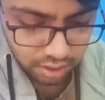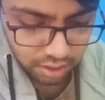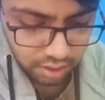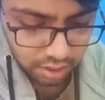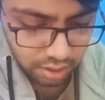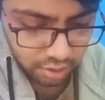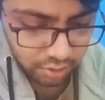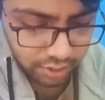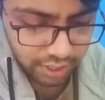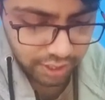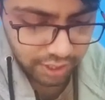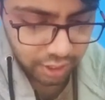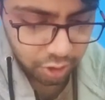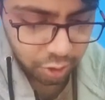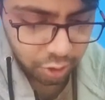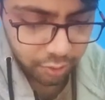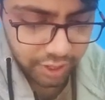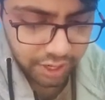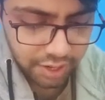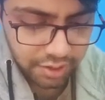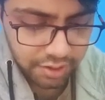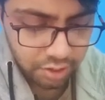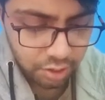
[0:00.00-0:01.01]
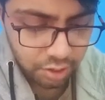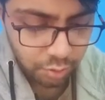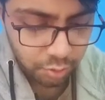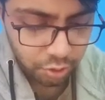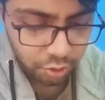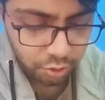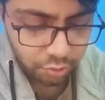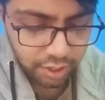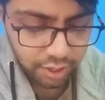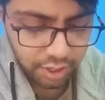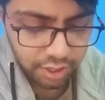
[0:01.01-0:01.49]
So yeah, Swyer syndrome
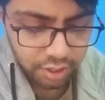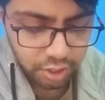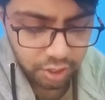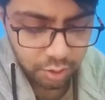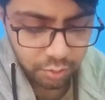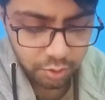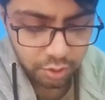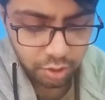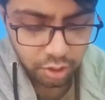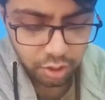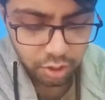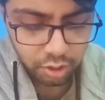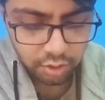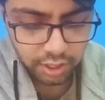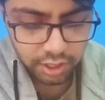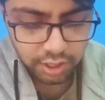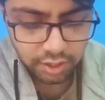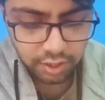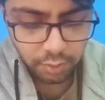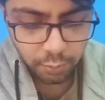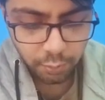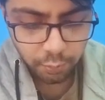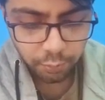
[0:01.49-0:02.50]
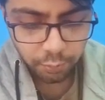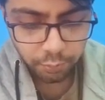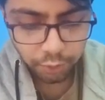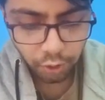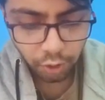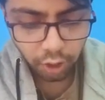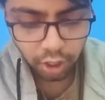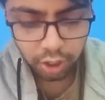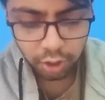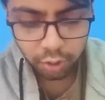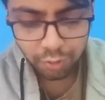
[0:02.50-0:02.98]
is also it's a
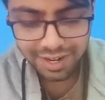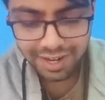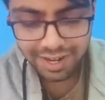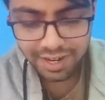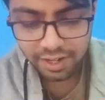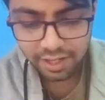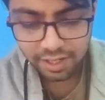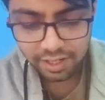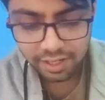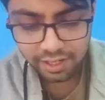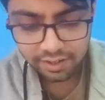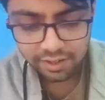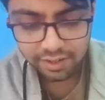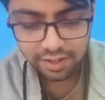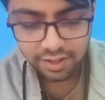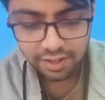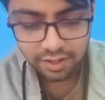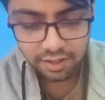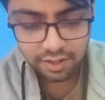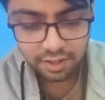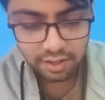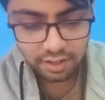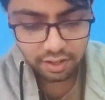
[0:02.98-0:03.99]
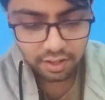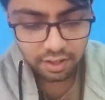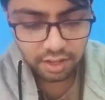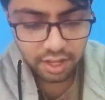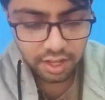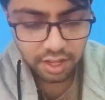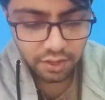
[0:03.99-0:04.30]
pure gonadal dysgenesis